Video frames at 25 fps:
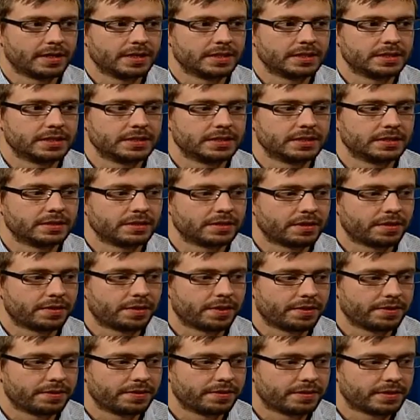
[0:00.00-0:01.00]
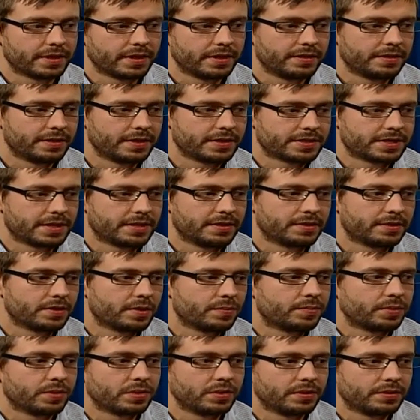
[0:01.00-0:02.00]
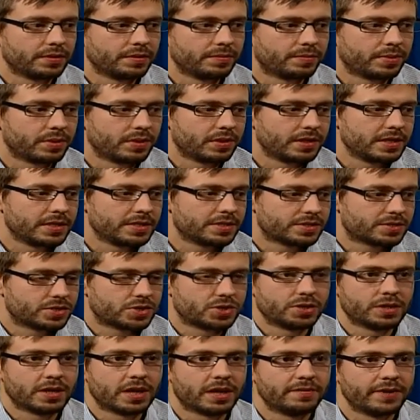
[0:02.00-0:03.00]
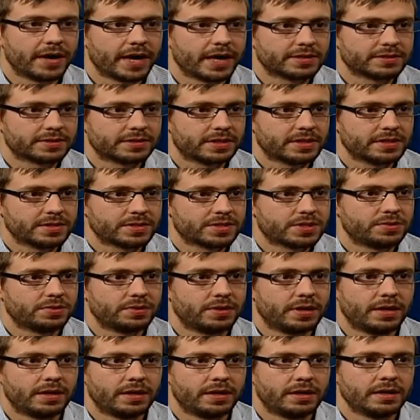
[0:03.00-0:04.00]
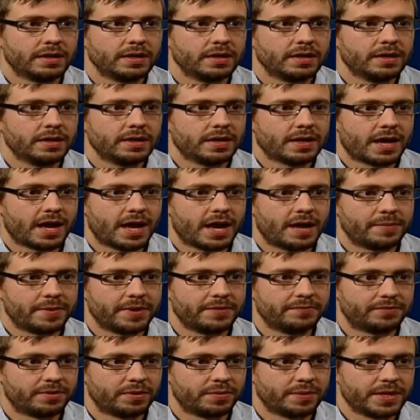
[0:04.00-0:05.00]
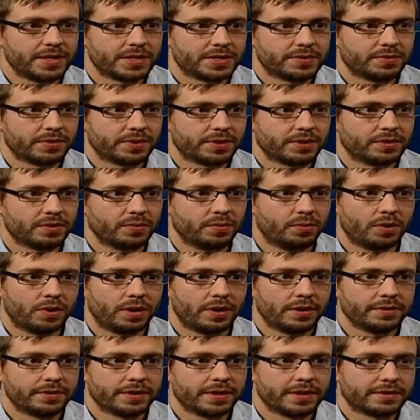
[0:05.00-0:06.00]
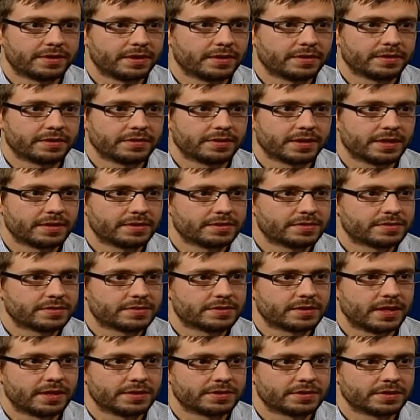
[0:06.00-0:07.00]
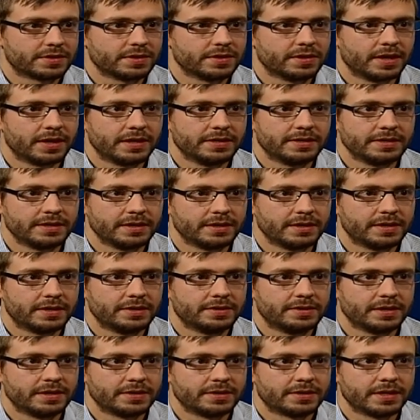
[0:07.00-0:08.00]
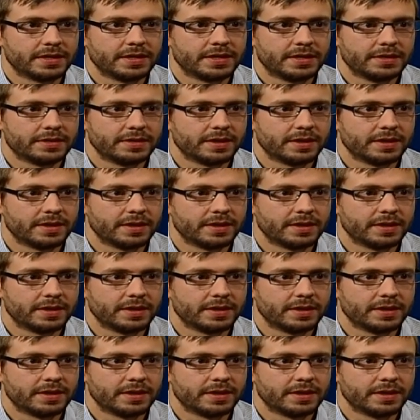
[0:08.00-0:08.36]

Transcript: like uh, they, say that the police should have access to our um, information without a warrant. They think that that's that's a good idea